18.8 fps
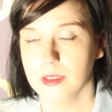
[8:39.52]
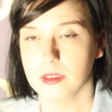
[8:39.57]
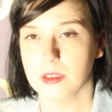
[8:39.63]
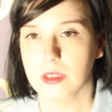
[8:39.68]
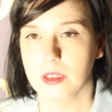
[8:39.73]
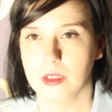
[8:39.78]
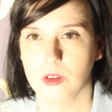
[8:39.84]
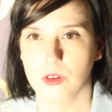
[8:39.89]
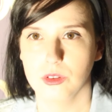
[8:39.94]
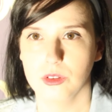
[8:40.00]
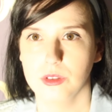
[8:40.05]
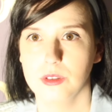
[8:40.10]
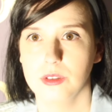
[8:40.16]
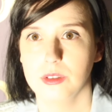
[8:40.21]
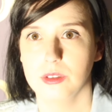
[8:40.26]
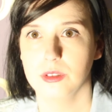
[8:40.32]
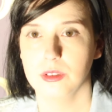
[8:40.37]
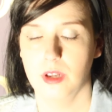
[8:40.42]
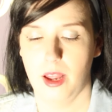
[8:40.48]
clinical
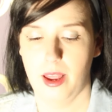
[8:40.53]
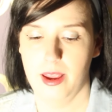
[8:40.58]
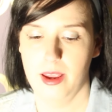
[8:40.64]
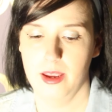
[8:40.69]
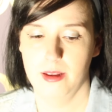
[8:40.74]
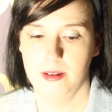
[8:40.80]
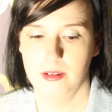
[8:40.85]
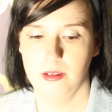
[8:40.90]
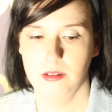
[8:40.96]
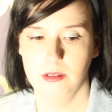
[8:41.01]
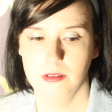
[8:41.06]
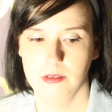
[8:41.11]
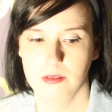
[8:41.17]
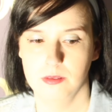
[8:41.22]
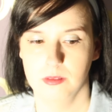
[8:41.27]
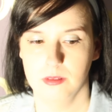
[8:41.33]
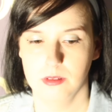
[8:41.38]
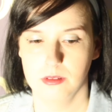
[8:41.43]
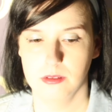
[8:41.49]
and
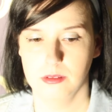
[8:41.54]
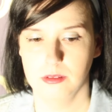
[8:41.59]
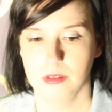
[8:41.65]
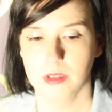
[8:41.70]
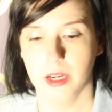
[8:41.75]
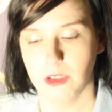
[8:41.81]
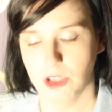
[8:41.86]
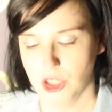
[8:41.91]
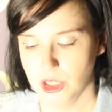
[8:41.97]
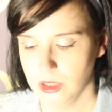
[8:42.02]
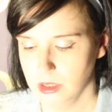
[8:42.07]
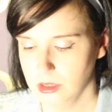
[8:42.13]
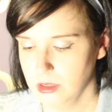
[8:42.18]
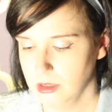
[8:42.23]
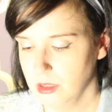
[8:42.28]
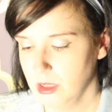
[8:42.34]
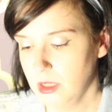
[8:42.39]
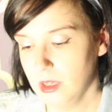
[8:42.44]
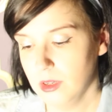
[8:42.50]
lecture
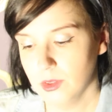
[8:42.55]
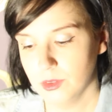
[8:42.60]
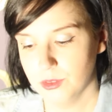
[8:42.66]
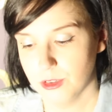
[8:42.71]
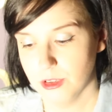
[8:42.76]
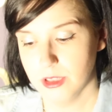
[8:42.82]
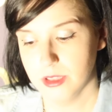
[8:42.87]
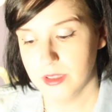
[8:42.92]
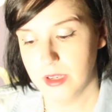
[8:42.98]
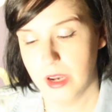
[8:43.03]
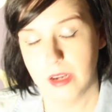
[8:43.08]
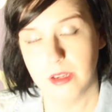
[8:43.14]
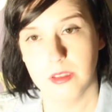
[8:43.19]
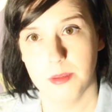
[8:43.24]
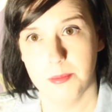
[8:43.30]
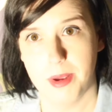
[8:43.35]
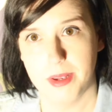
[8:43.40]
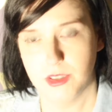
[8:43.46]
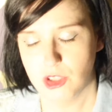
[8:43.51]
for this next
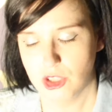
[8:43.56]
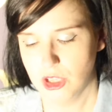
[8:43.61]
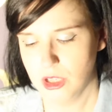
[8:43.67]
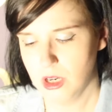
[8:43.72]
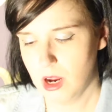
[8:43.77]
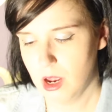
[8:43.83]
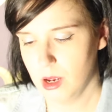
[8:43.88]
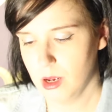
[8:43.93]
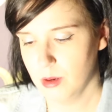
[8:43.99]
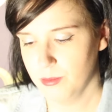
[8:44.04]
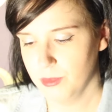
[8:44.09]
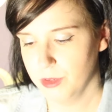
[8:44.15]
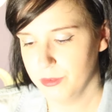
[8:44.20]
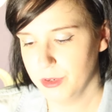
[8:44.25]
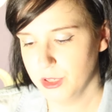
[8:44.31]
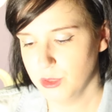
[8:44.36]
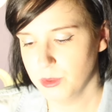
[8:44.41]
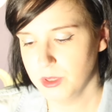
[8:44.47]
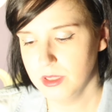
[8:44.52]
semester. The
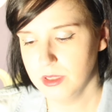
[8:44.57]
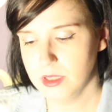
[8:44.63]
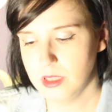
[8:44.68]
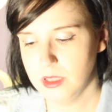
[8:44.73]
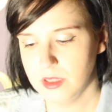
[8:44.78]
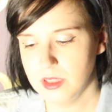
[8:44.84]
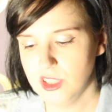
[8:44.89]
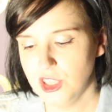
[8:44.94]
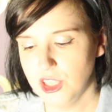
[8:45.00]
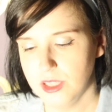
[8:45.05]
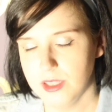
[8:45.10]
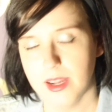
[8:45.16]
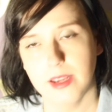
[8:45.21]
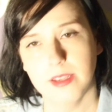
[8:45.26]
first one is ECG